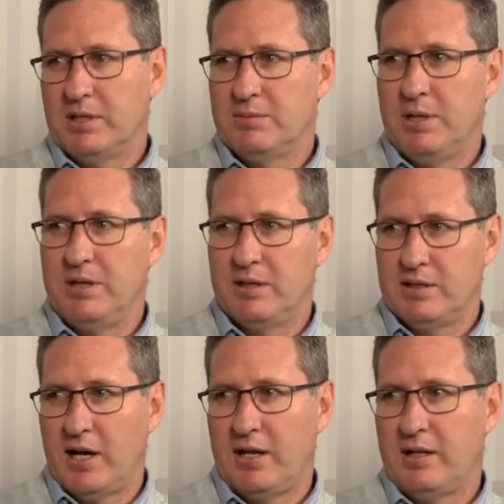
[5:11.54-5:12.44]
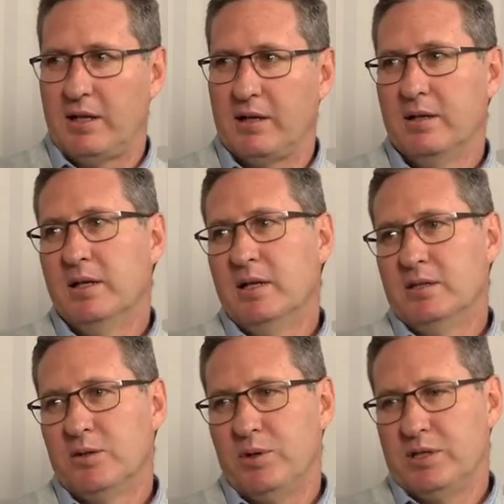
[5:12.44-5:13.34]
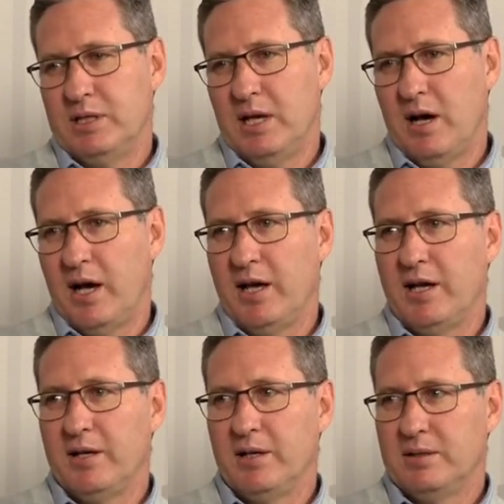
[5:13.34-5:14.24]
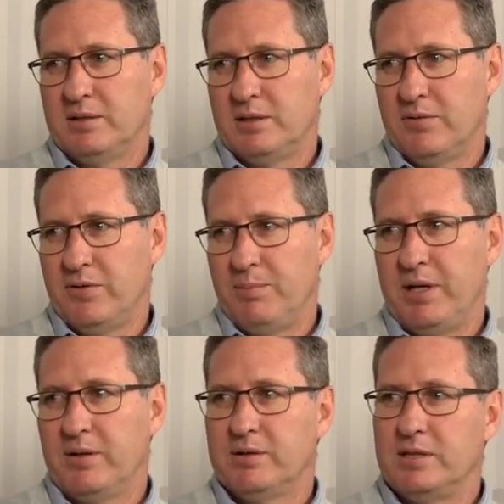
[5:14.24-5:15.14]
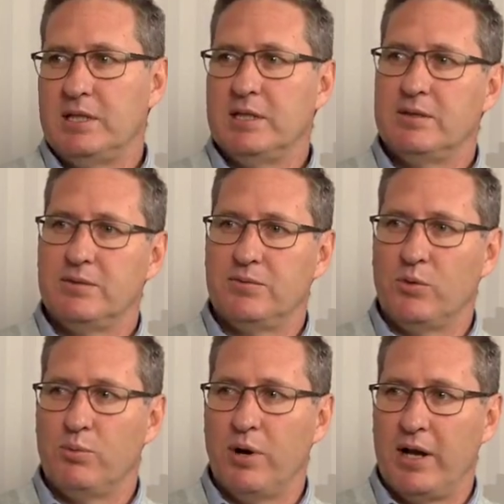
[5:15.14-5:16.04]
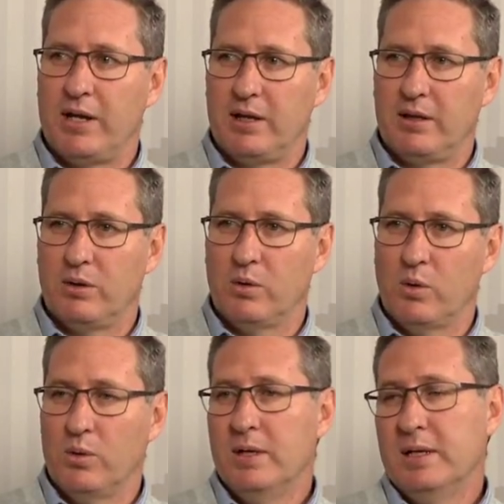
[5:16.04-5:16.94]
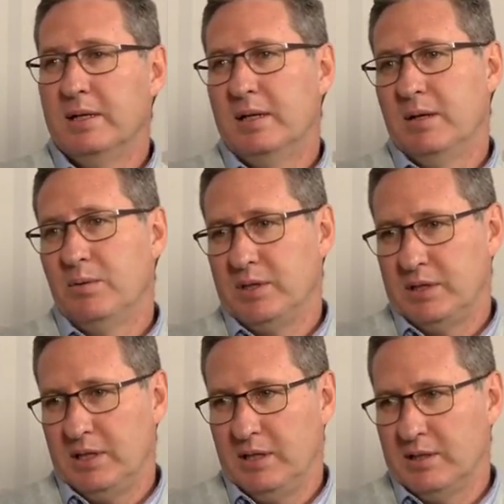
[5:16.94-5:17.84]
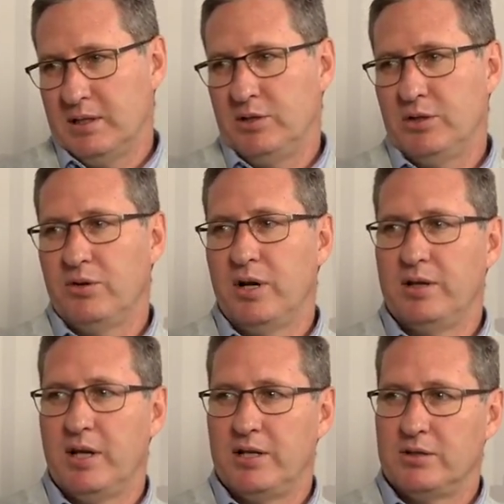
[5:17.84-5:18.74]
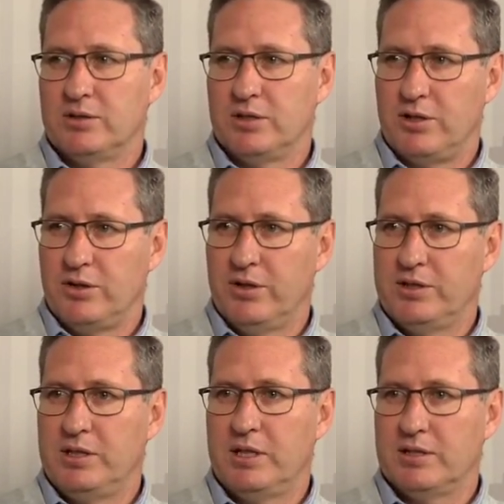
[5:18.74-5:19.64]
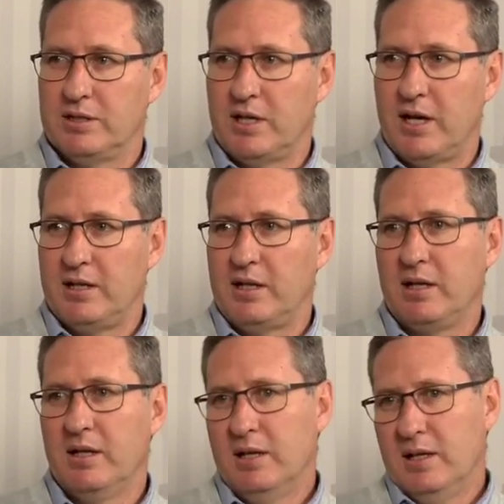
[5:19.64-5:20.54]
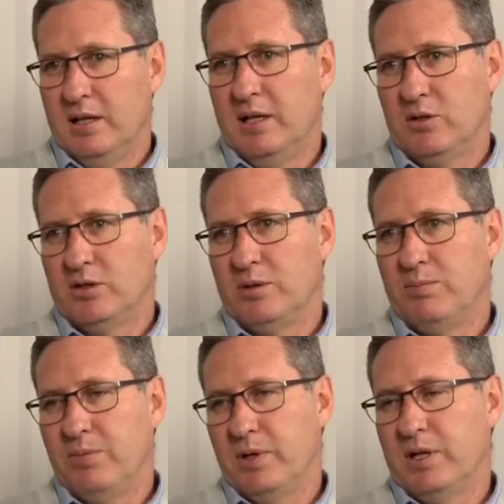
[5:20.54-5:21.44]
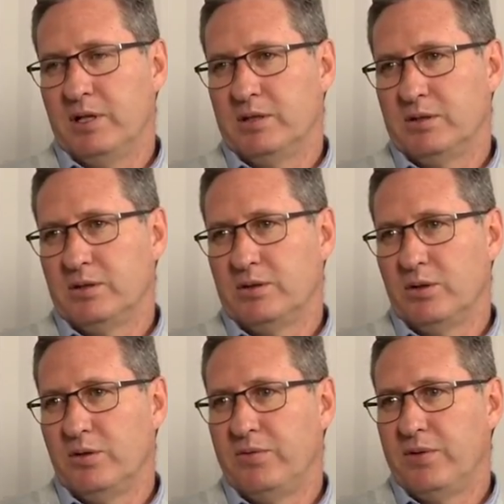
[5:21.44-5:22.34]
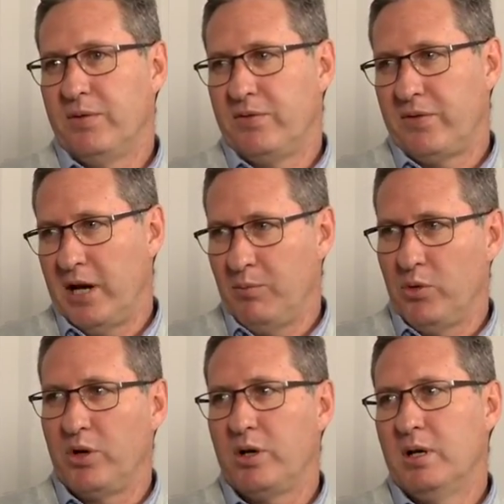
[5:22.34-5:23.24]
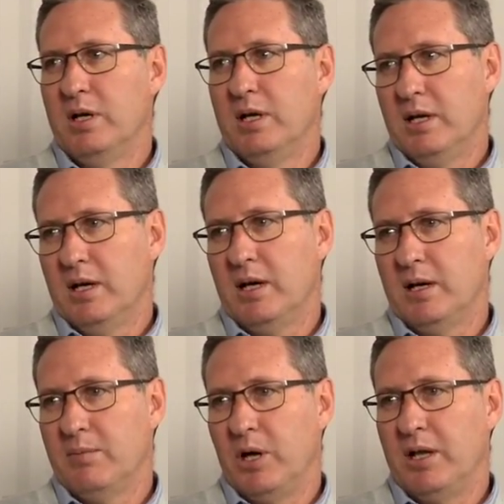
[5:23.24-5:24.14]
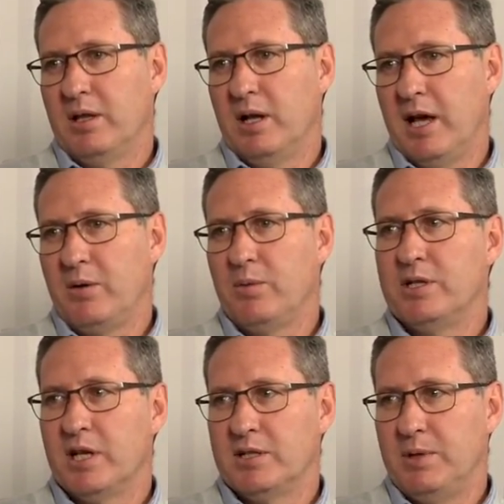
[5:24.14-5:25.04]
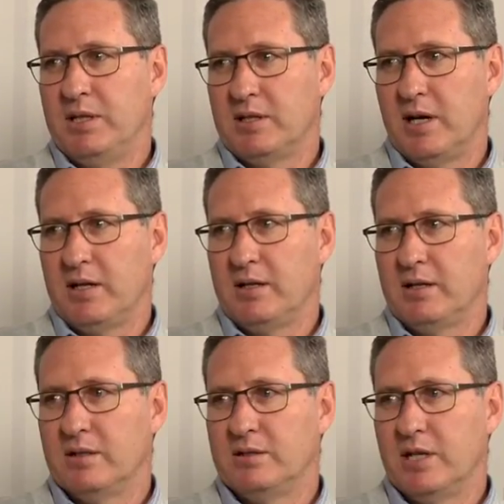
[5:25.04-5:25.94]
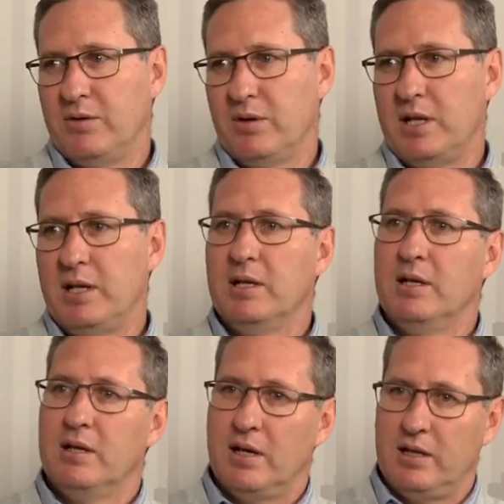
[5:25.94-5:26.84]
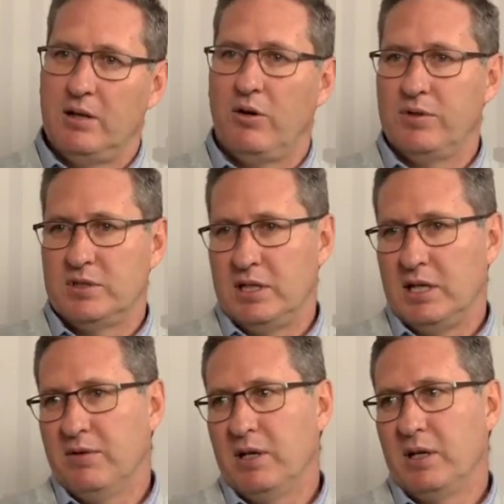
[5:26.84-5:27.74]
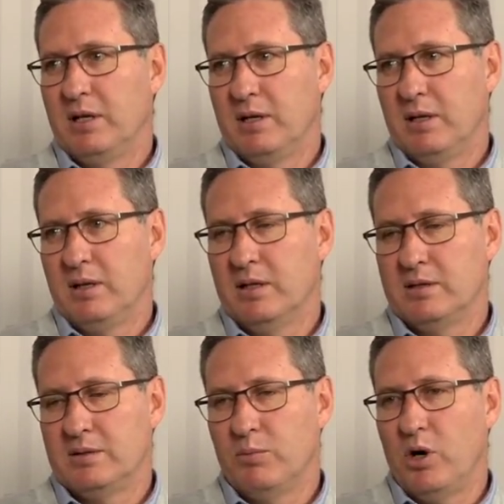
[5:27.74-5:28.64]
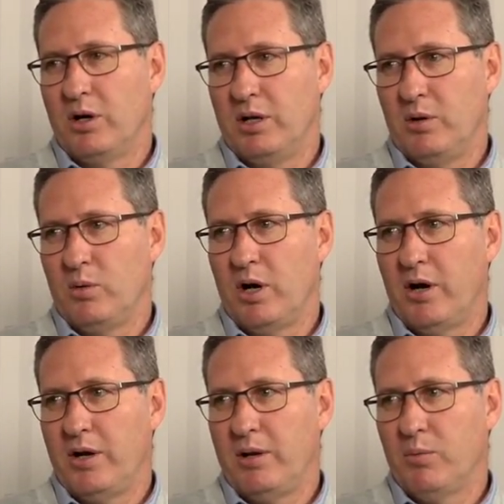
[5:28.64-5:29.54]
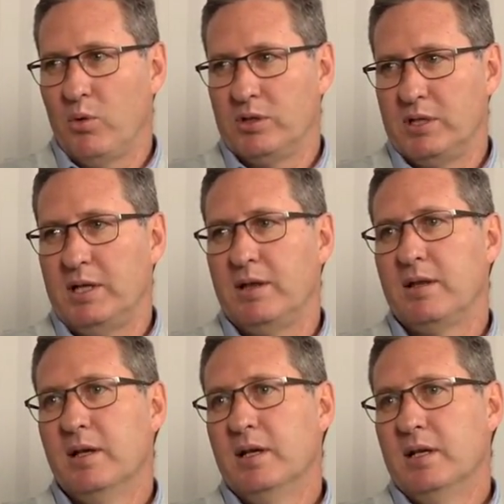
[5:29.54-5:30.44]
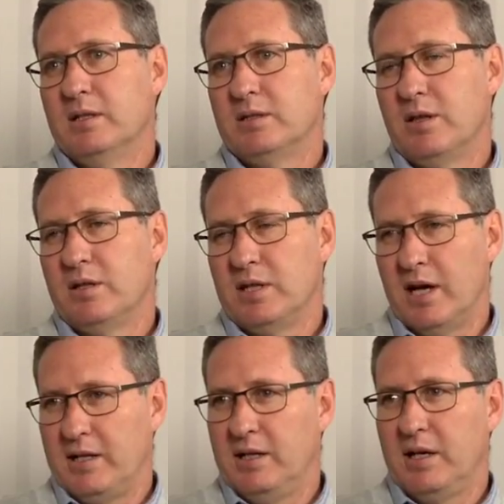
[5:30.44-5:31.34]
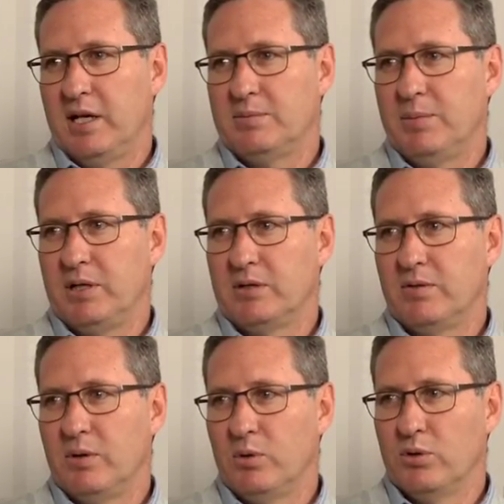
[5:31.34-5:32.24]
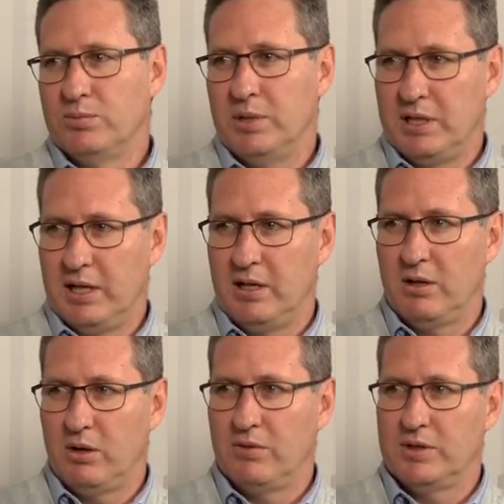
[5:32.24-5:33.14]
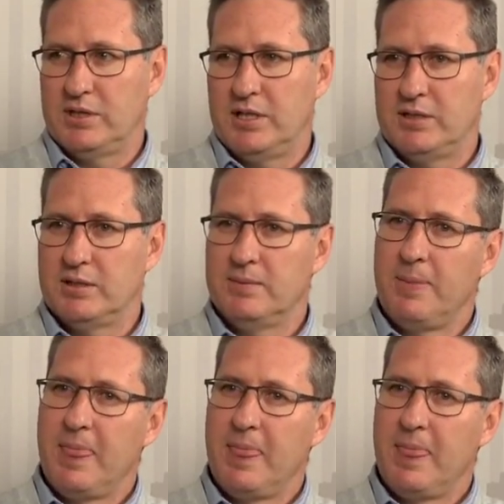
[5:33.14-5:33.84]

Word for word: has been the tightening. So we see higher, stiffer penalties for breaking the law. We see this issue around national security as a tightening. There's also uh, sort of the framework um, and the language has been tightened generally, and then obviously giving this market inquiry more teeth. So the tightening aspect of the law has been getting a lot of attention,